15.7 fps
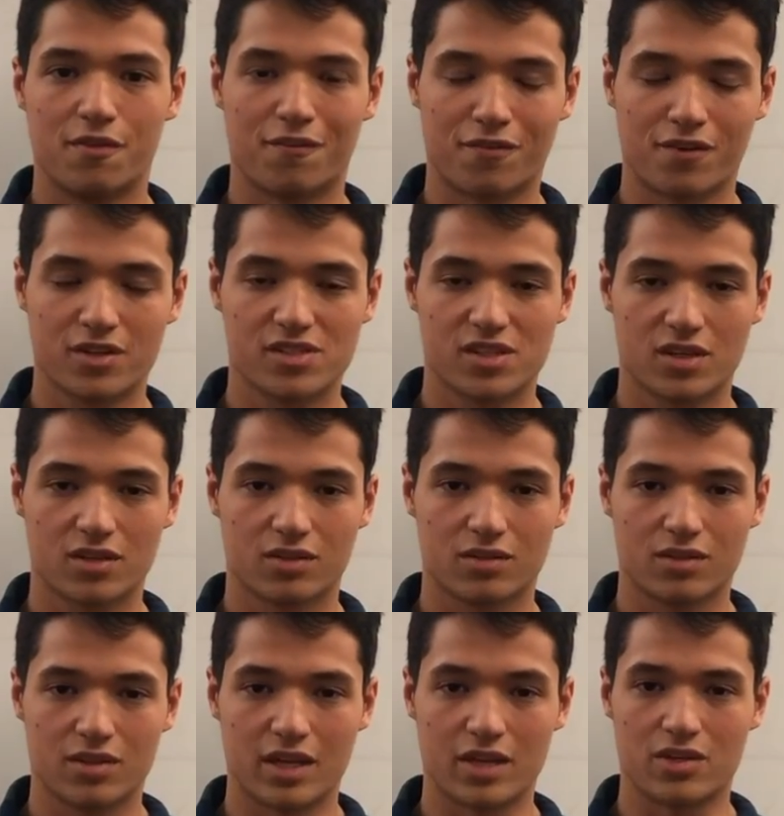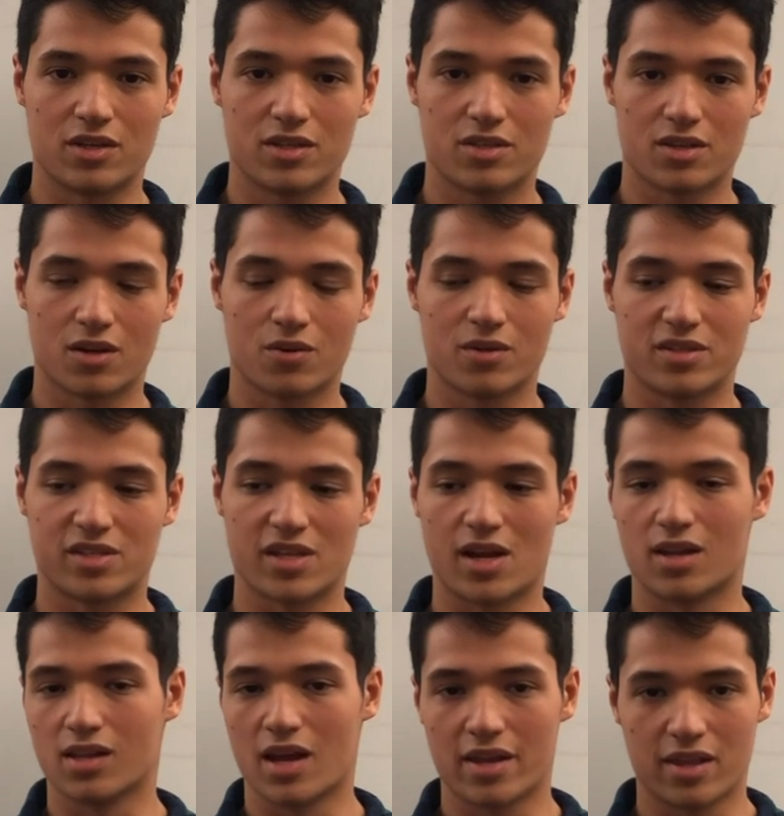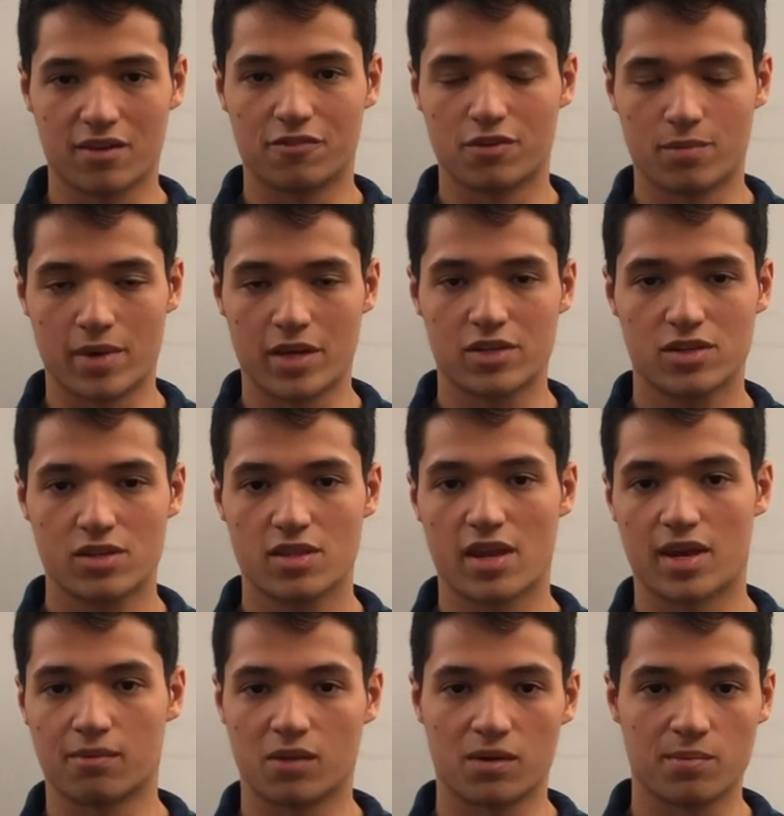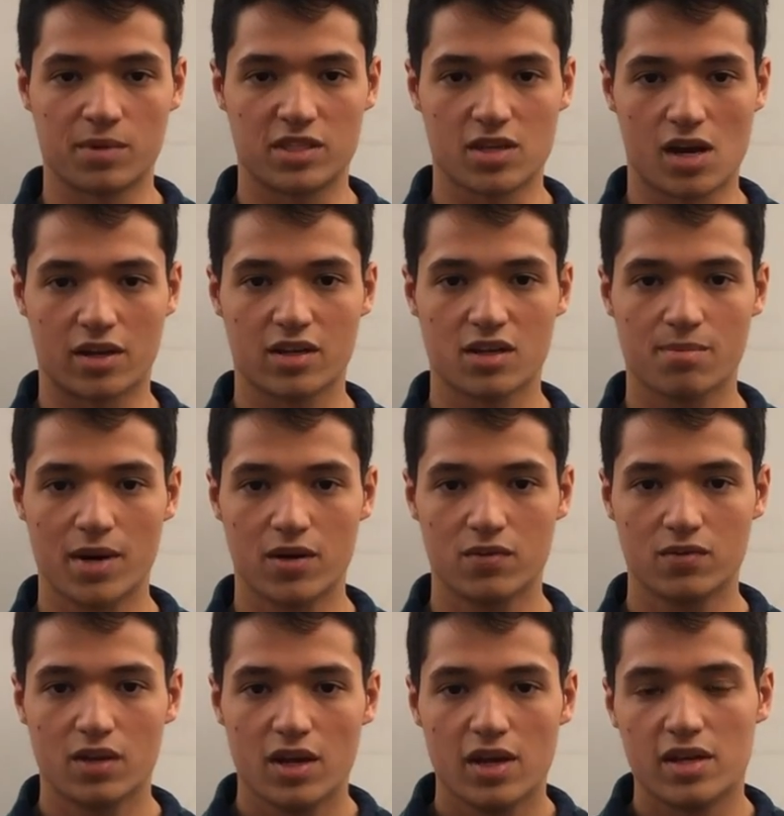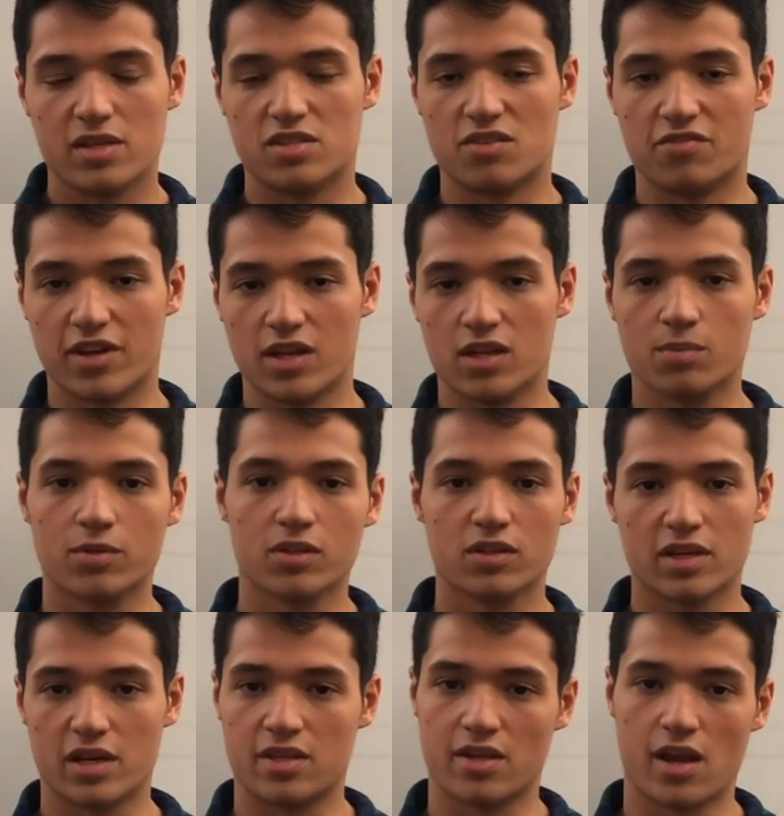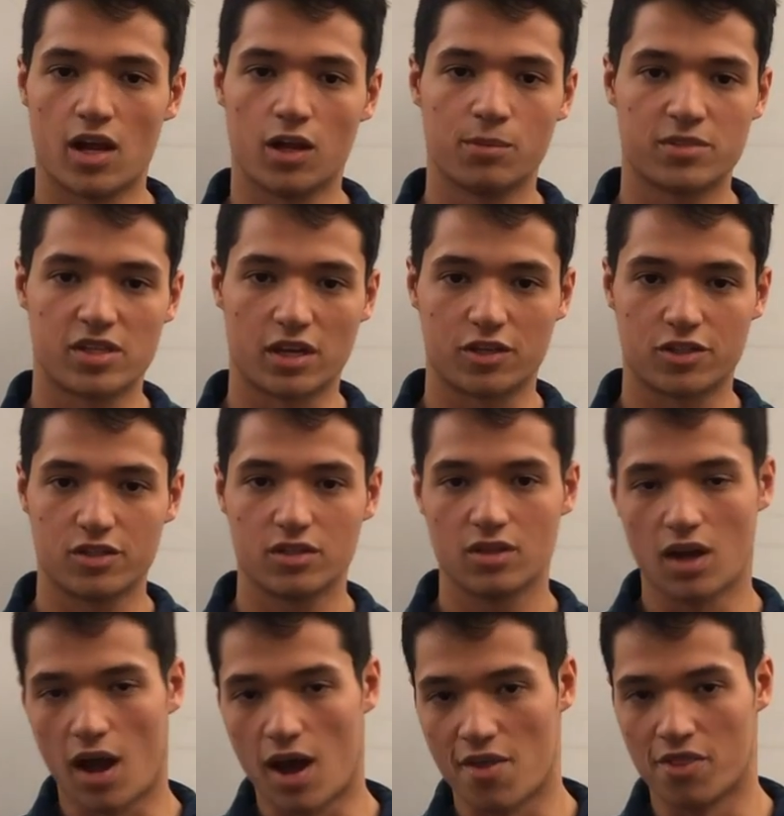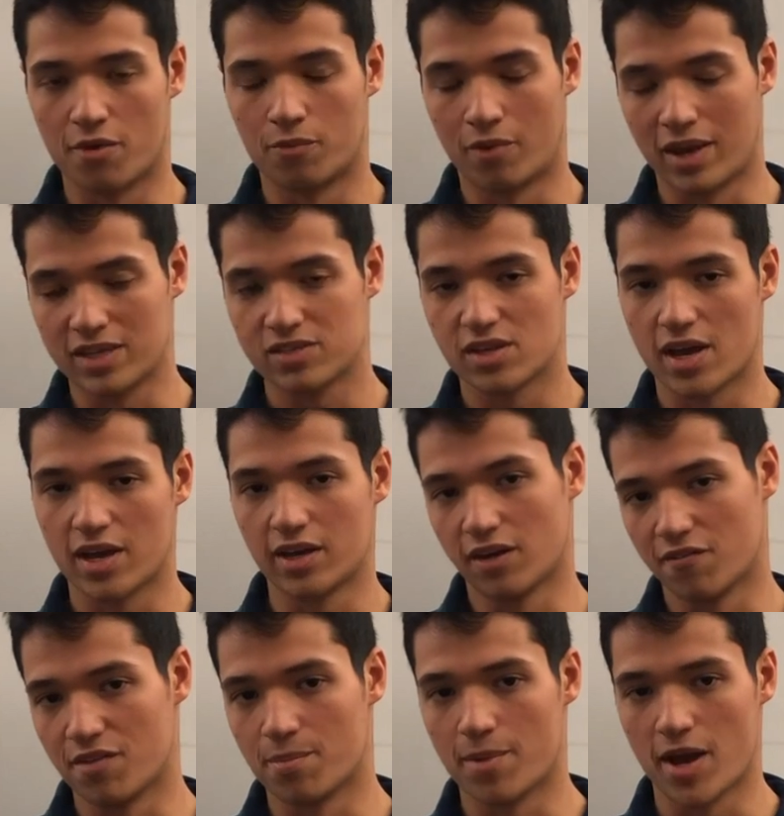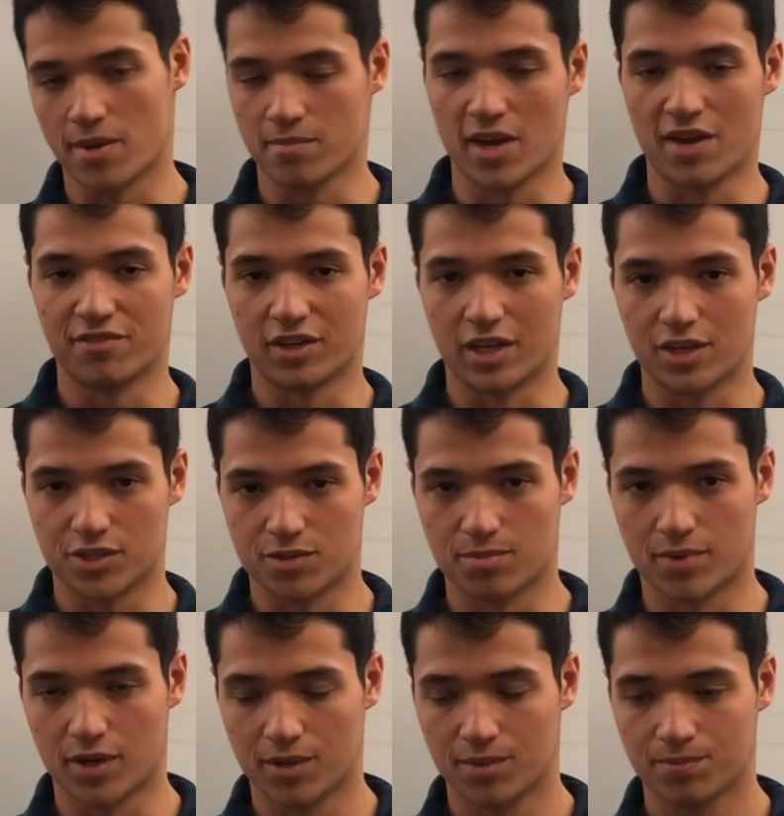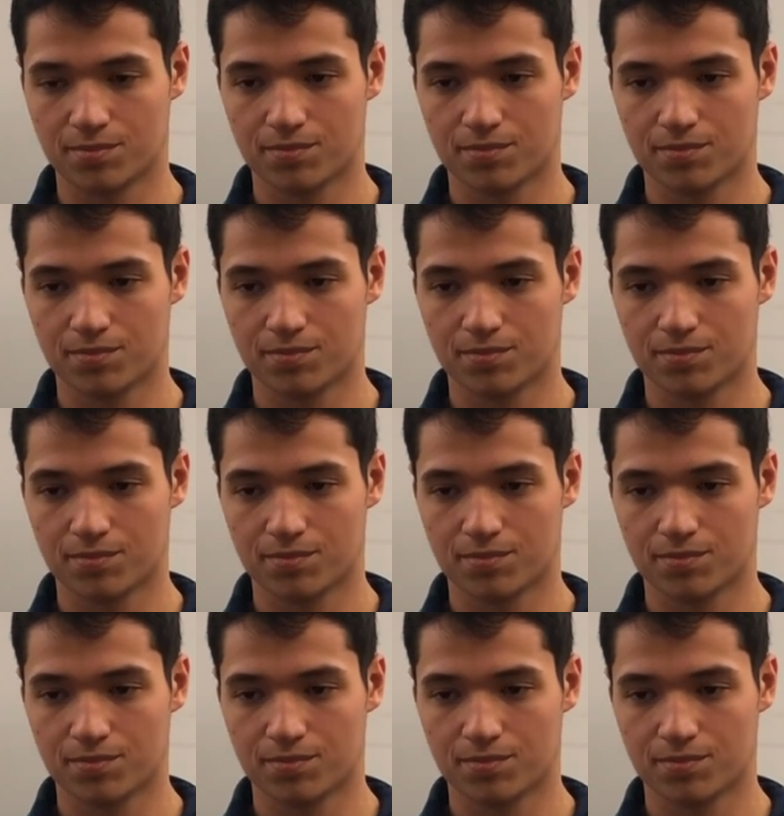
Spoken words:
The first thing that you need to know is that a lot of the information that I'm going to be talking about is available in the help section on the right side of the bottom navigation bar.